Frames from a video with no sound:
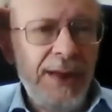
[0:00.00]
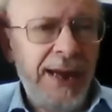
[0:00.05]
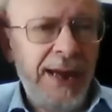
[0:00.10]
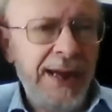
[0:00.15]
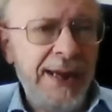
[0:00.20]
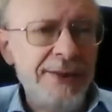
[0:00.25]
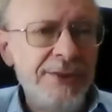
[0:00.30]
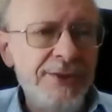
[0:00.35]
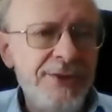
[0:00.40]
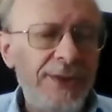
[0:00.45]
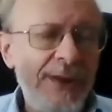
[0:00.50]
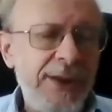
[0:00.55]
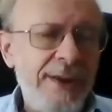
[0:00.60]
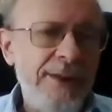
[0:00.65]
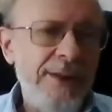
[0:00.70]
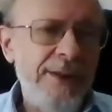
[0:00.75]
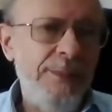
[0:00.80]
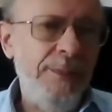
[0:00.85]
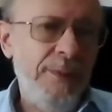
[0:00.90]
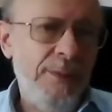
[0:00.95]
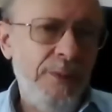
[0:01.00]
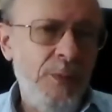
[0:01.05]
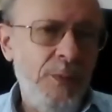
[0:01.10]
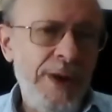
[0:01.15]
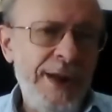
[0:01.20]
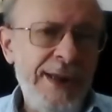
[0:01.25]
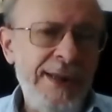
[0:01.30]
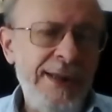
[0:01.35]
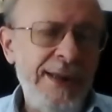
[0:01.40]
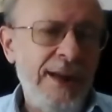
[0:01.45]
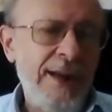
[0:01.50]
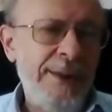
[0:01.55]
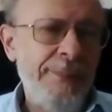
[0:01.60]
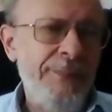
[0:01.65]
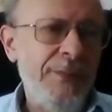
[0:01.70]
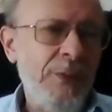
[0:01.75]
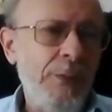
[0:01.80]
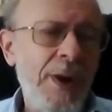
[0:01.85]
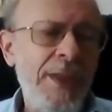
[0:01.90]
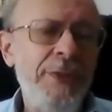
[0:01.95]
And we
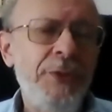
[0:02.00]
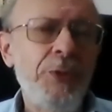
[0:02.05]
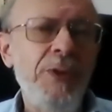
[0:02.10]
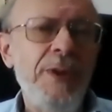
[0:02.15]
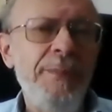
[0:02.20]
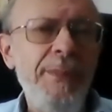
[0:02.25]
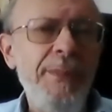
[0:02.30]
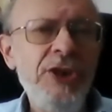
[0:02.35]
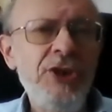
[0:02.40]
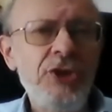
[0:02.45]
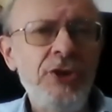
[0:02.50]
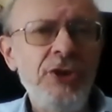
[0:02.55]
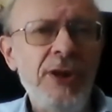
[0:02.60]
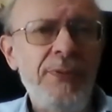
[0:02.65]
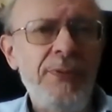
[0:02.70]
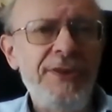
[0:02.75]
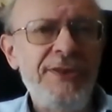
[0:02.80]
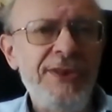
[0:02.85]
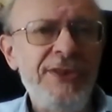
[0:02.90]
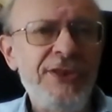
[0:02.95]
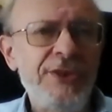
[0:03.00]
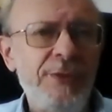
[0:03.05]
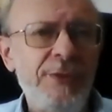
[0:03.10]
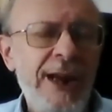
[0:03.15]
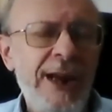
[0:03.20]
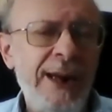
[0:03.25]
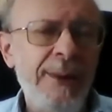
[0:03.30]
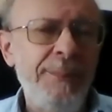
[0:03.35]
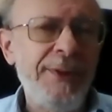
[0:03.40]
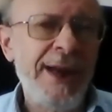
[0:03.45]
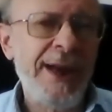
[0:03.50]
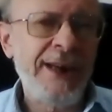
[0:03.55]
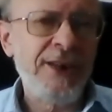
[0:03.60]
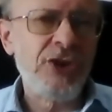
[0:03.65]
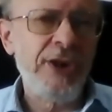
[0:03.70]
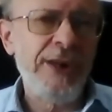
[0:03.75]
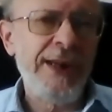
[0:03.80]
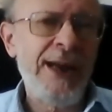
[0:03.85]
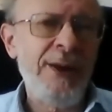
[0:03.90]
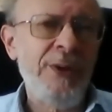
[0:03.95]
went through a Mishnah that described
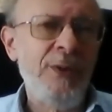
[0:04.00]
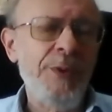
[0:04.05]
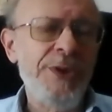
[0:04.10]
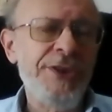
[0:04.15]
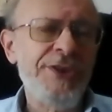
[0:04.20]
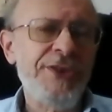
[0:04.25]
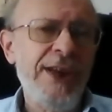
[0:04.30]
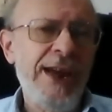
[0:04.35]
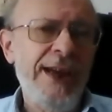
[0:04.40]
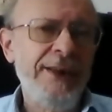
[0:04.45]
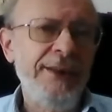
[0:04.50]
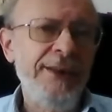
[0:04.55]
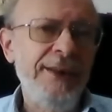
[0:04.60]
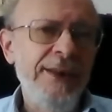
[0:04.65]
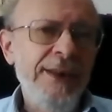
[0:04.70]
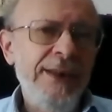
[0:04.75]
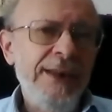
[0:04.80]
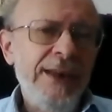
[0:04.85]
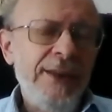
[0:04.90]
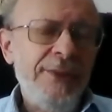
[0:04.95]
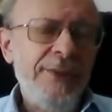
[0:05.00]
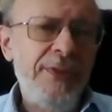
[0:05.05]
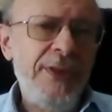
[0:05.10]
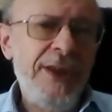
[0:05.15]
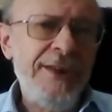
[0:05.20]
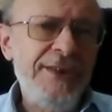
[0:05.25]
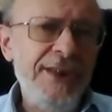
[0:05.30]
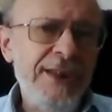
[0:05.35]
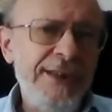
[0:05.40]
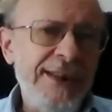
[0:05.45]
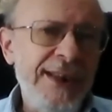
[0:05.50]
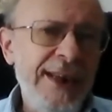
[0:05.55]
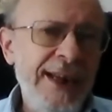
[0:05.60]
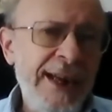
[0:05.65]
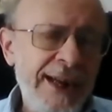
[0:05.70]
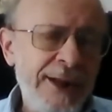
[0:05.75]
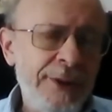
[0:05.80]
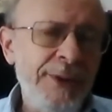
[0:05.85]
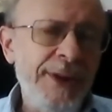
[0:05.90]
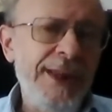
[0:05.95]
actually how it was done, that they didn't
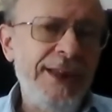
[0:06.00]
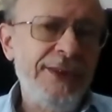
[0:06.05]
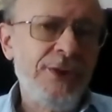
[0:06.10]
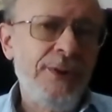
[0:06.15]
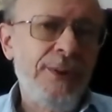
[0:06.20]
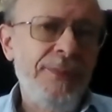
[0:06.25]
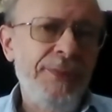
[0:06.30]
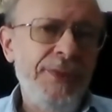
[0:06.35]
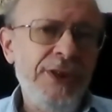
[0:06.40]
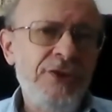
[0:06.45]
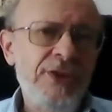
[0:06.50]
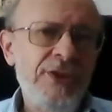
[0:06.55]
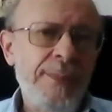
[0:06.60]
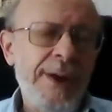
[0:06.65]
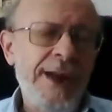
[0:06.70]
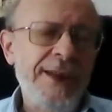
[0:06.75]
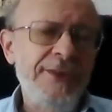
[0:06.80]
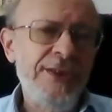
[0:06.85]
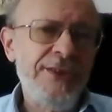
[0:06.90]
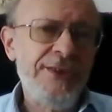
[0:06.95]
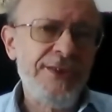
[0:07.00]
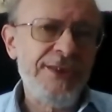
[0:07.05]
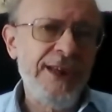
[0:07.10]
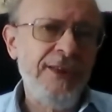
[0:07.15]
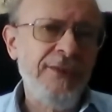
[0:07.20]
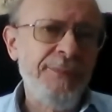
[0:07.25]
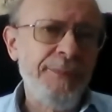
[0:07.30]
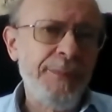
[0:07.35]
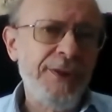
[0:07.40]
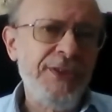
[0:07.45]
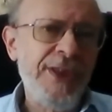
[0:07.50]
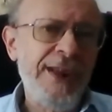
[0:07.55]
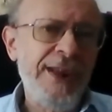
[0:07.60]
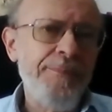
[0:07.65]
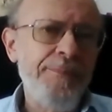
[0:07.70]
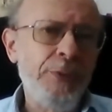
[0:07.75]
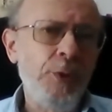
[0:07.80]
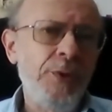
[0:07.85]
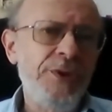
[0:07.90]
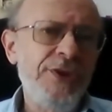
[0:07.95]
carry it on the Shabbat itself, but
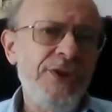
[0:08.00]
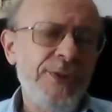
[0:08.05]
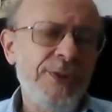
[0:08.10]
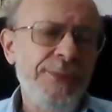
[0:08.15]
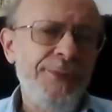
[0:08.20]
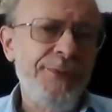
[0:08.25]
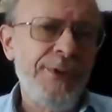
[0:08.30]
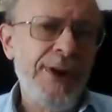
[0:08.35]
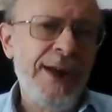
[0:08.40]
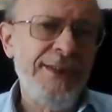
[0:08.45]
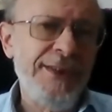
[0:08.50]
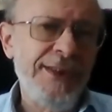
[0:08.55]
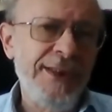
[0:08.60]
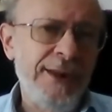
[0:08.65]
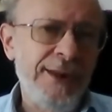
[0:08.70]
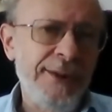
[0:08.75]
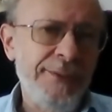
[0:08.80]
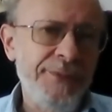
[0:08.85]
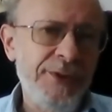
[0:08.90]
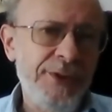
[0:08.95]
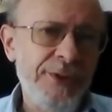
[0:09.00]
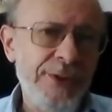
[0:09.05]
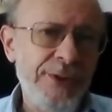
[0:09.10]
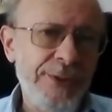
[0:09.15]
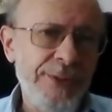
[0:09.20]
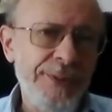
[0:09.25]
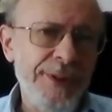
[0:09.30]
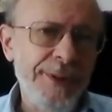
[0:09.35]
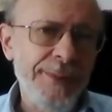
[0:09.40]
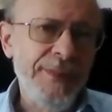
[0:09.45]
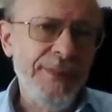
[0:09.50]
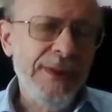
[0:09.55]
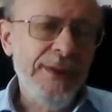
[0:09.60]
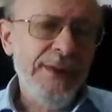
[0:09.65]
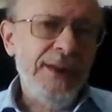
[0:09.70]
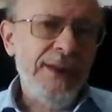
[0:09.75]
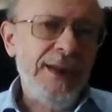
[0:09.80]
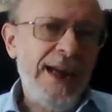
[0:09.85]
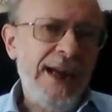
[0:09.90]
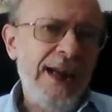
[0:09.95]
they brought it on Friday afternoon.
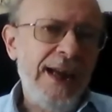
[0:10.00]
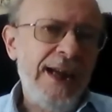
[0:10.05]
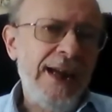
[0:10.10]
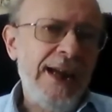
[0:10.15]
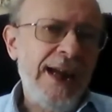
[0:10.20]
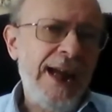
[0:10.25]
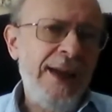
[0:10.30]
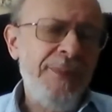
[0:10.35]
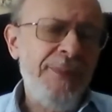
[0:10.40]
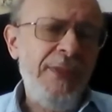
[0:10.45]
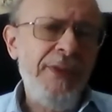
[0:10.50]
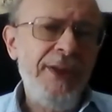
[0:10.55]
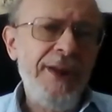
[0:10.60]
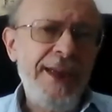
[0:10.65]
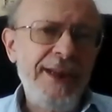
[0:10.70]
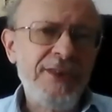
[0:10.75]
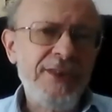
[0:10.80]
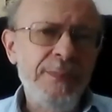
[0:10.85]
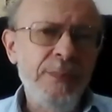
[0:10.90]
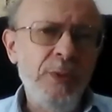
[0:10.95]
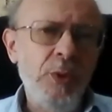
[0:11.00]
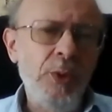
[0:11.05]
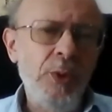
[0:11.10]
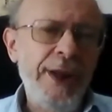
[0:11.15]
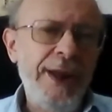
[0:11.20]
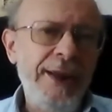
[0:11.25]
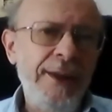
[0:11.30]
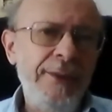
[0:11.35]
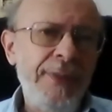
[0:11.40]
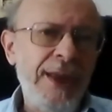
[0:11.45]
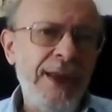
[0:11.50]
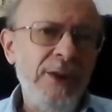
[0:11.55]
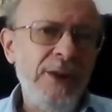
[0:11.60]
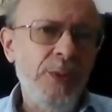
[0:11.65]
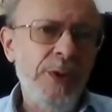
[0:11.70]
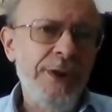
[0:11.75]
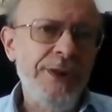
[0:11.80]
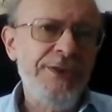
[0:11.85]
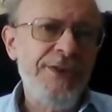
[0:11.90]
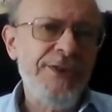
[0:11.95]
And then the next morning, they
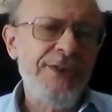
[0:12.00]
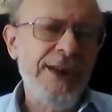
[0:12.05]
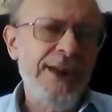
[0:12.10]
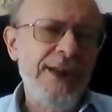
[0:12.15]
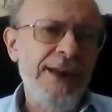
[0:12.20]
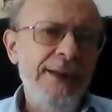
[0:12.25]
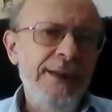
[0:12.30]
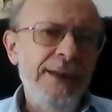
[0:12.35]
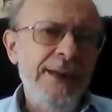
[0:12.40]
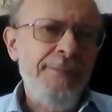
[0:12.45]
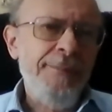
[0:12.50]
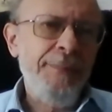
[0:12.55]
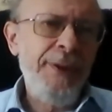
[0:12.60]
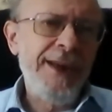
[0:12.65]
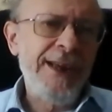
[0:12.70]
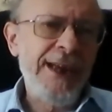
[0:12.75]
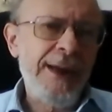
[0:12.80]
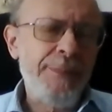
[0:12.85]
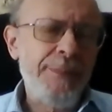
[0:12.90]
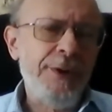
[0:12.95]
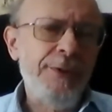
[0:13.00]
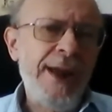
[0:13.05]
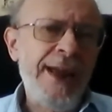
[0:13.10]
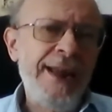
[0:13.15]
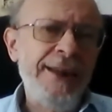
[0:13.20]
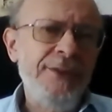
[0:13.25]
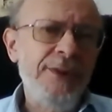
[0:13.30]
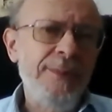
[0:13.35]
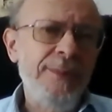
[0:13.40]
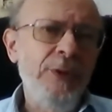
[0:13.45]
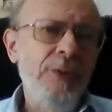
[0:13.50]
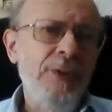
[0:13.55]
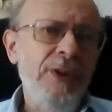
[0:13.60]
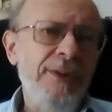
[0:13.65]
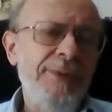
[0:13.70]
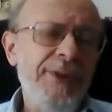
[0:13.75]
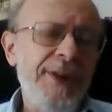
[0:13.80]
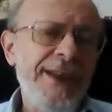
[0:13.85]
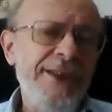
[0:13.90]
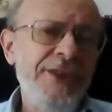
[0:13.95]
would pick up a random
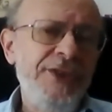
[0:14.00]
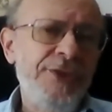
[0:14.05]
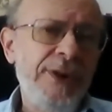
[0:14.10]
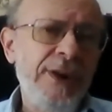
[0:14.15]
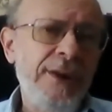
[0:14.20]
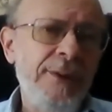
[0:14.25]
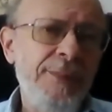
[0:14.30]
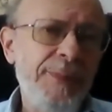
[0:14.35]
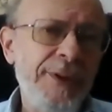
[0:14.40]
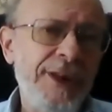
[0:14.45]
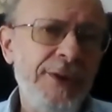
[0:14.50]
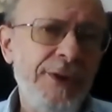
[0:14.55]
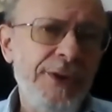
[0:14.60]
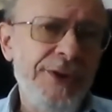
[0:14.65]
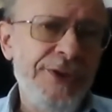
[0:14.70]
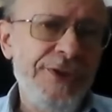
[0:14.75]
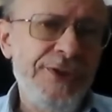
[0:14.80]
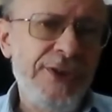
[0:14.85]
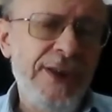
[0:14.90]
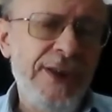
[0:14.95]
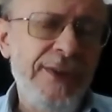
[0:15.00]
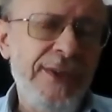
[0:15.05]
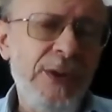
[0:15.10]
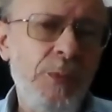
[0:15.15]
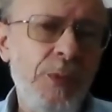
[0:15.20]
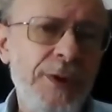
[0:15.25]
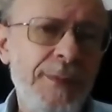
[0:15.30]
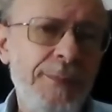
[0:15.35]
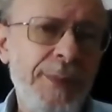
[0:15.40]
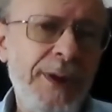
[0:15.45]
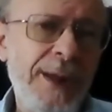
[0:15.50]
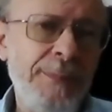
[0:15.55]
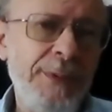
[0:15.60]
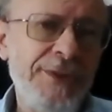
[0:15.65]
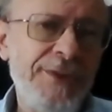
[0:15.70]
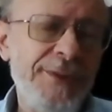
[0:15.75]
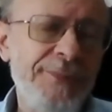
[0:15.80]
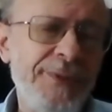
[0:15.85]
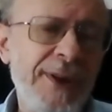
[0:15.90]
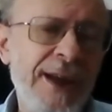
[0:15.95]
Lulav and Esrog because they wouldn't be
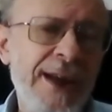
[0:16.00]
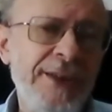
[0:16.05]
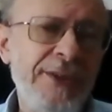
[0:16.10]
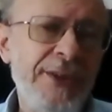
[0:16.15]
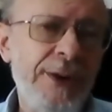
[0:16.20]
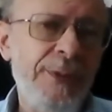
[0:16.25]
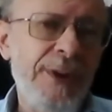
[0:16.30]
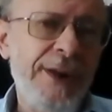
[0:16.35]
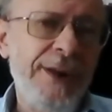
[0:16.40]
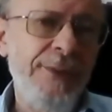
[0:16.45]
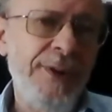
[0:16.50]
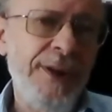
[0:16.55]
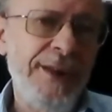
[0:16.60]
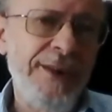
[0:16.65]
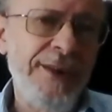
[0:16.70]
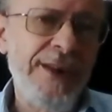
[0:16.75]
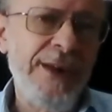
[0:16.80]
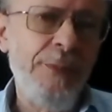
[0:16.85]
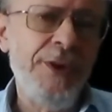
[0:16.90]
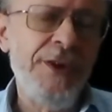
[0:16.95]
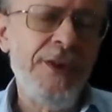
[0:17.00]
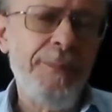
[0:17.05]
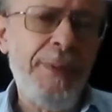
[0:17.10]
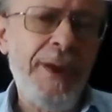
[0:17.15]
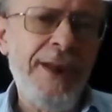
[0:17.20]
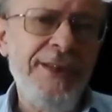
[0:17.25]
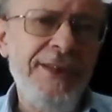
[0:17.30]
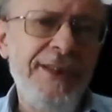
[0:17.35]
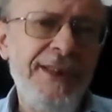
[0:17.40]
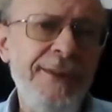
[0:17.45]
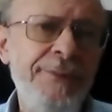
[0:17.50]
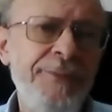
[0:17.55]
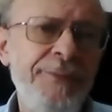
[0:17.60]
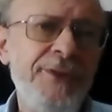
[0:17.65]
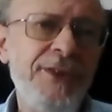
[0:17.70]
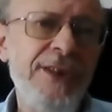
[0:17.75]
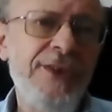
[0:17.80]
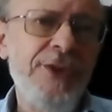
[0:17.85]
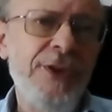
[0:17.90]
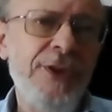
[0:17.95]
able to find their own, and it would have been
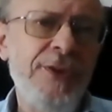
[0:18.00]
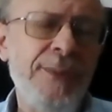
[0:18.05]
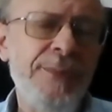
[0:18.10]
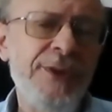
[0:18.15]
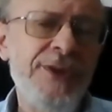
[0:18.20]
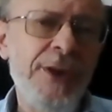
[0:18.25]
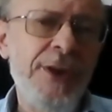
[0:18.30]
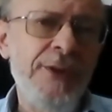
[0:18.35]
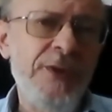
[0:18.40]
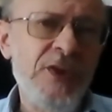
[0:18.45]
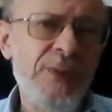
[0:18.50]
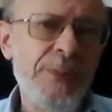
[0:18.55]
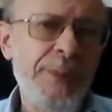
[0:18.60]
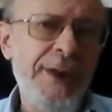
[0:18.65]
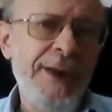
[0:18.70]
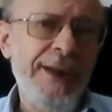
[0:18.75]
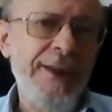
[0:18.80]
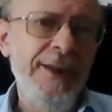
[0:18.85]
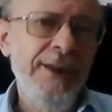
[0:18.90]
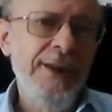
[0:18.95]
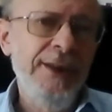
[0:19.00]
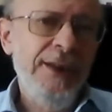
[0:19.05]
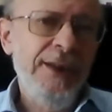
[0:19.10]
gifted to them, so to speak,